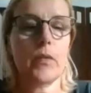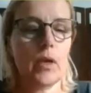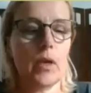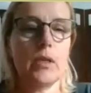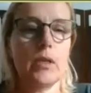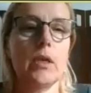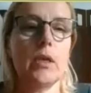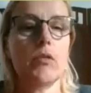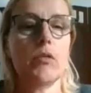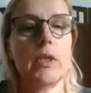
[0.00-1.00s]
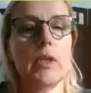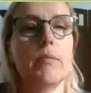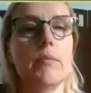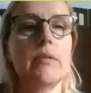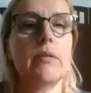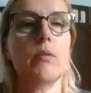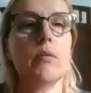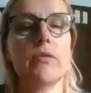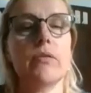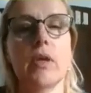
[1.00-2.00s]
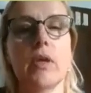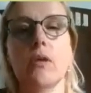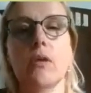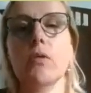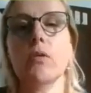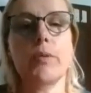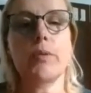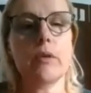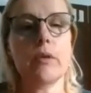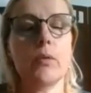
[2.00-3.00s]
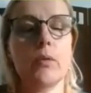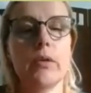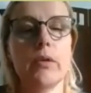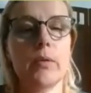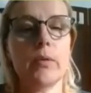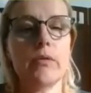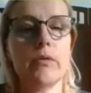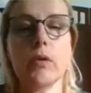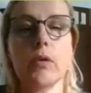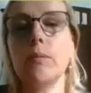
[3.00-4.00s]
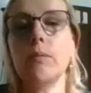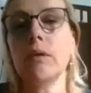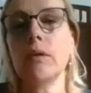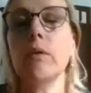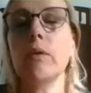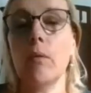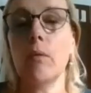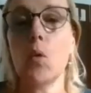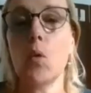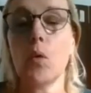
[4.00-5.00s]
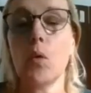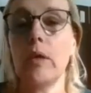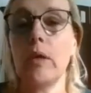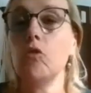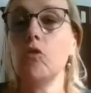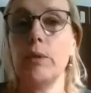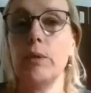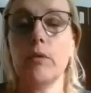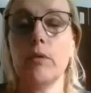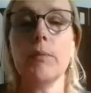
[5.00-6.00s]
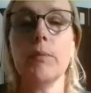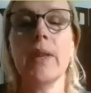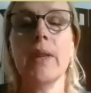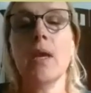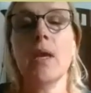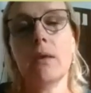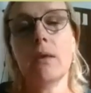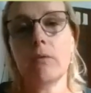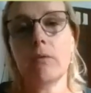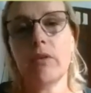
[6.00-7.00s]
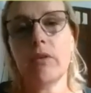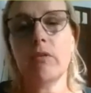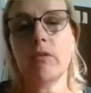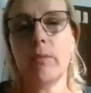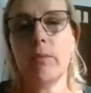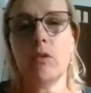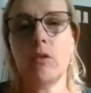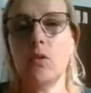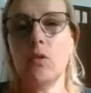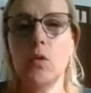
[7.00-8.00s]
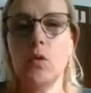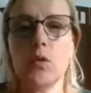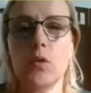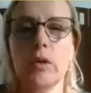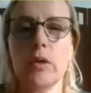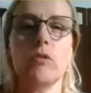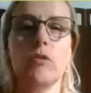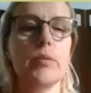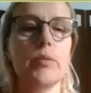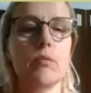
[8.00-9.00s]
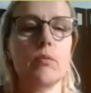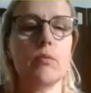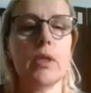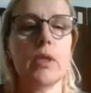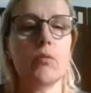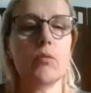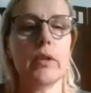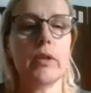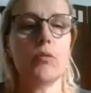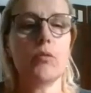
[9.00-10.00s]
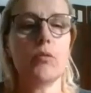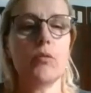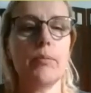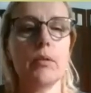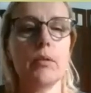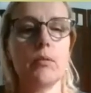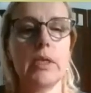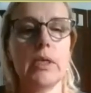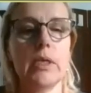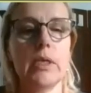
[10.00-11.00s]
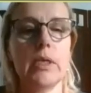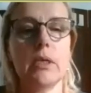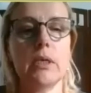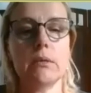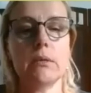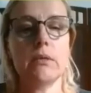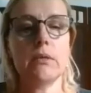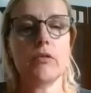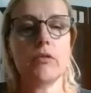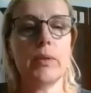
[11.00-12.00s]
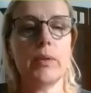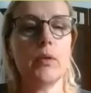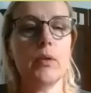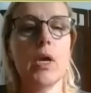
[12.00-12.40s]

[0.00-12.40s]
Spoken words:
And then everyone in the meeting will see that. Now you want to be careful with this, because if you're in a meeting with more than 2 people, here obviously it doesn't matter, you know who you're talking to, but when there's more than 2 people, it will here list the different people.